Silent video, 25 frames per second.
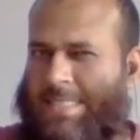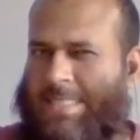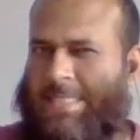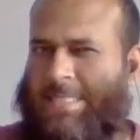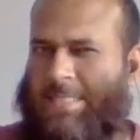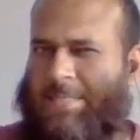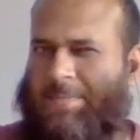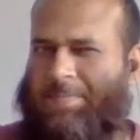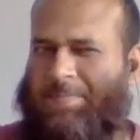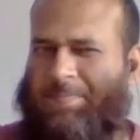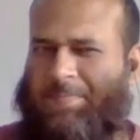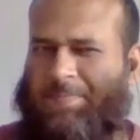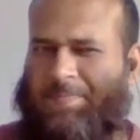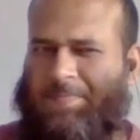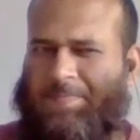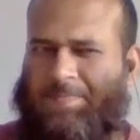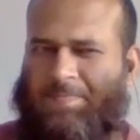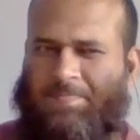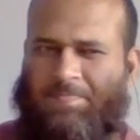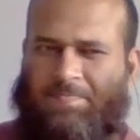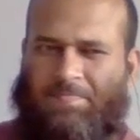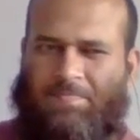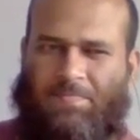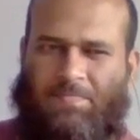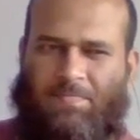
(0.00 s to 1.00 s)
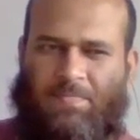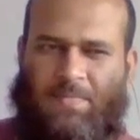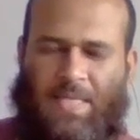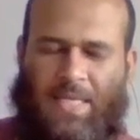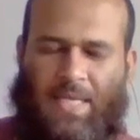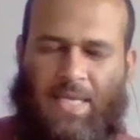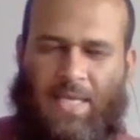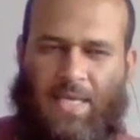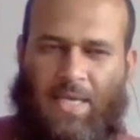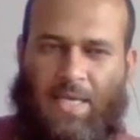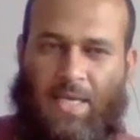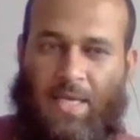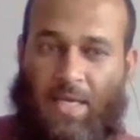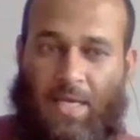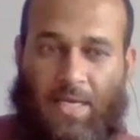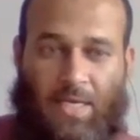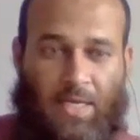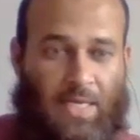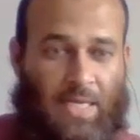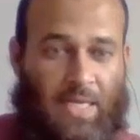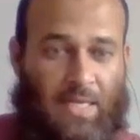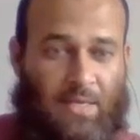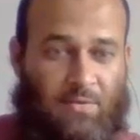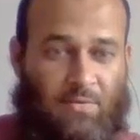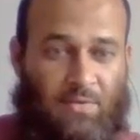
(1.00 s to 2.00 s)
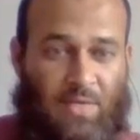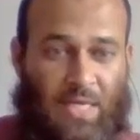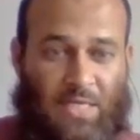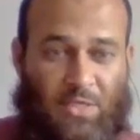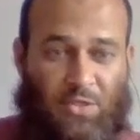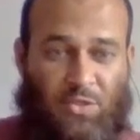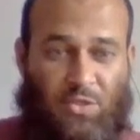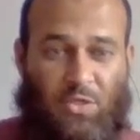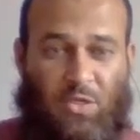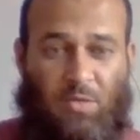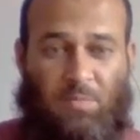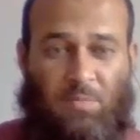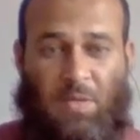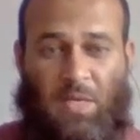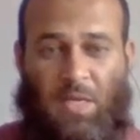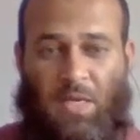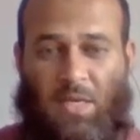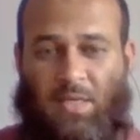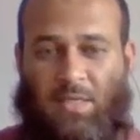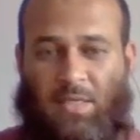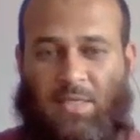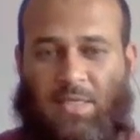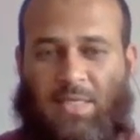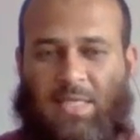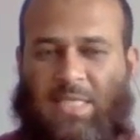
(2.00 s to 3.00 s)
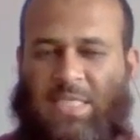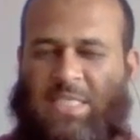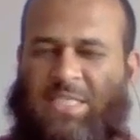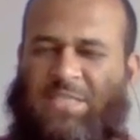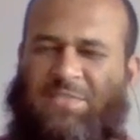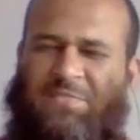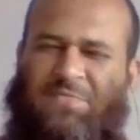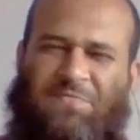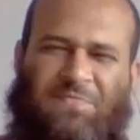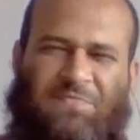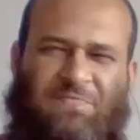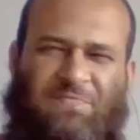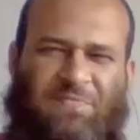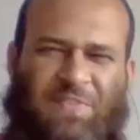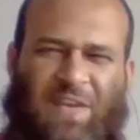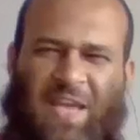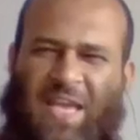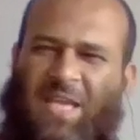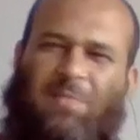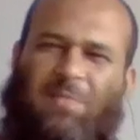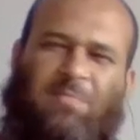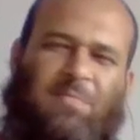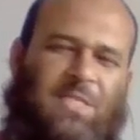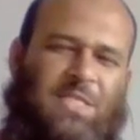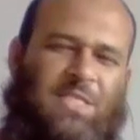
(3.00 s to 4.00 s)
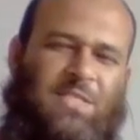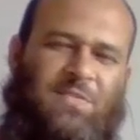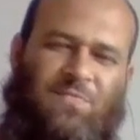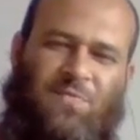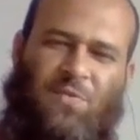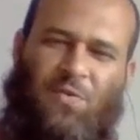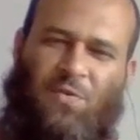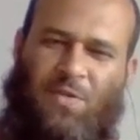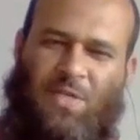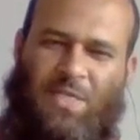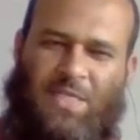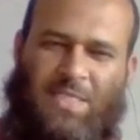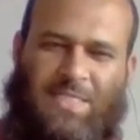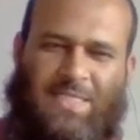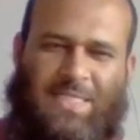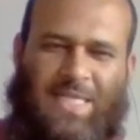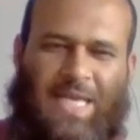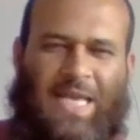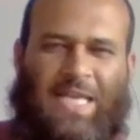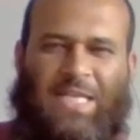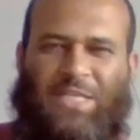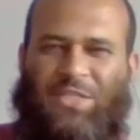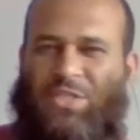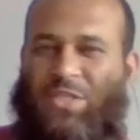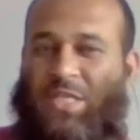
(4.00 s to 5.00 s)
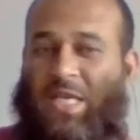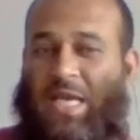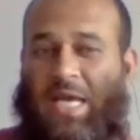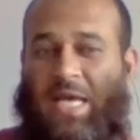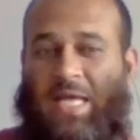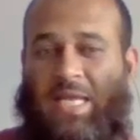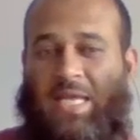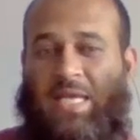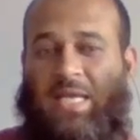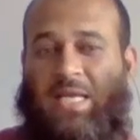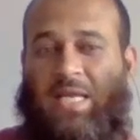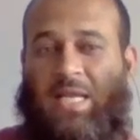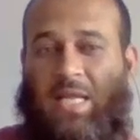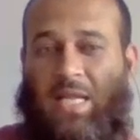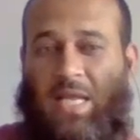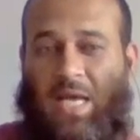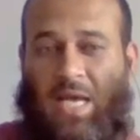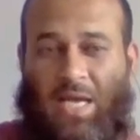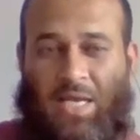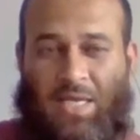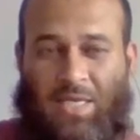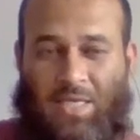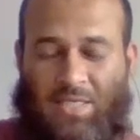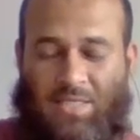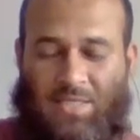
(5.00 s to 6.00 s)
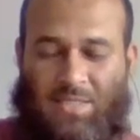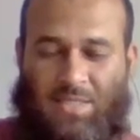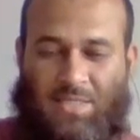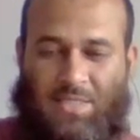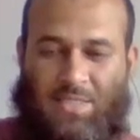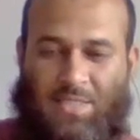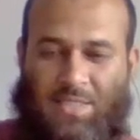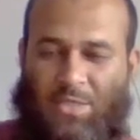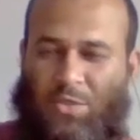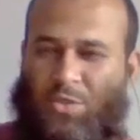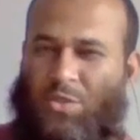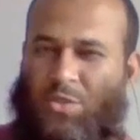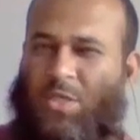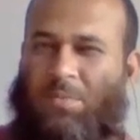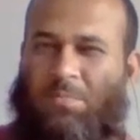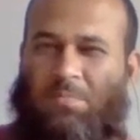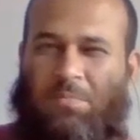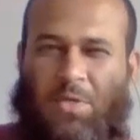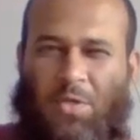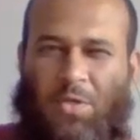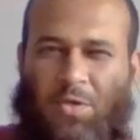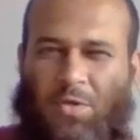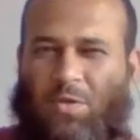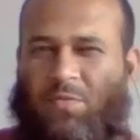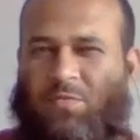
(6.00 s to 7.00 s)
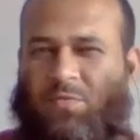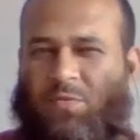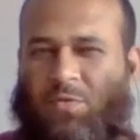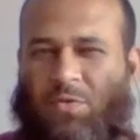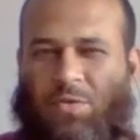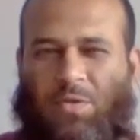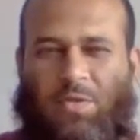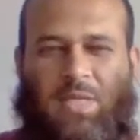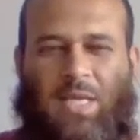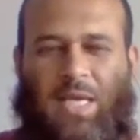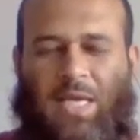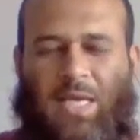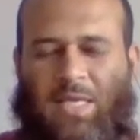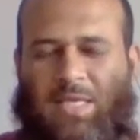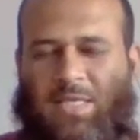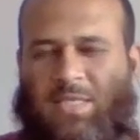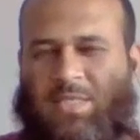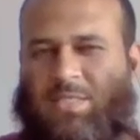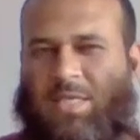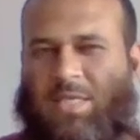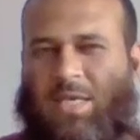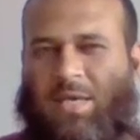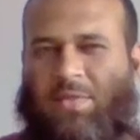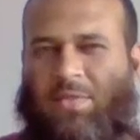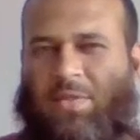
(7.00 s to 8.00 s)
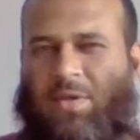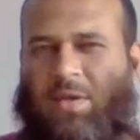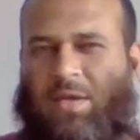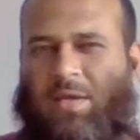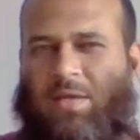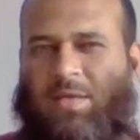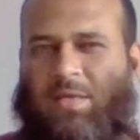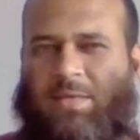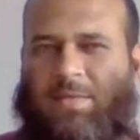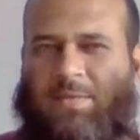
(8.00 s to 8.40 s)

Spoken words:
Gir National Park is famous for its Asiatic lions. You see beautiful lions are there.